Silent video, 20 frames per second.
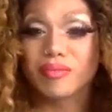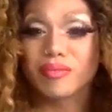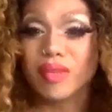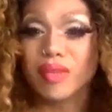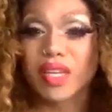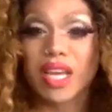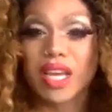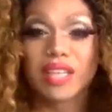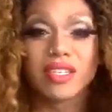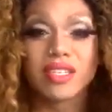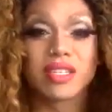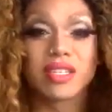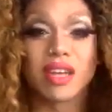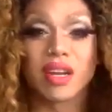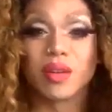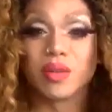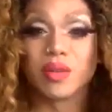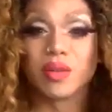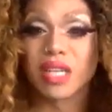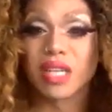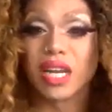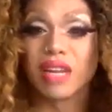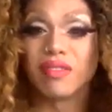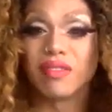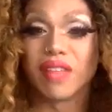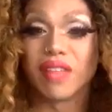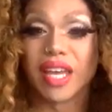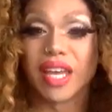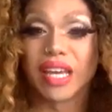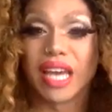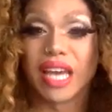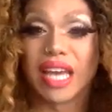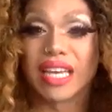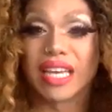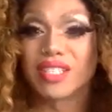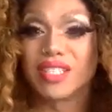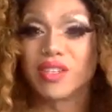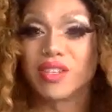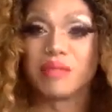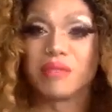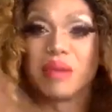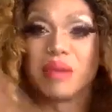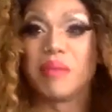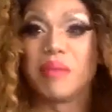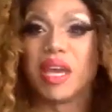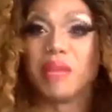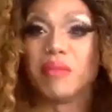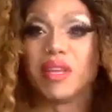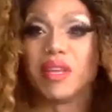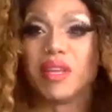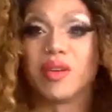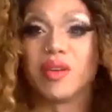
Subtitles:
Geisha Star, who was kind of like, I guess, turned my main mother,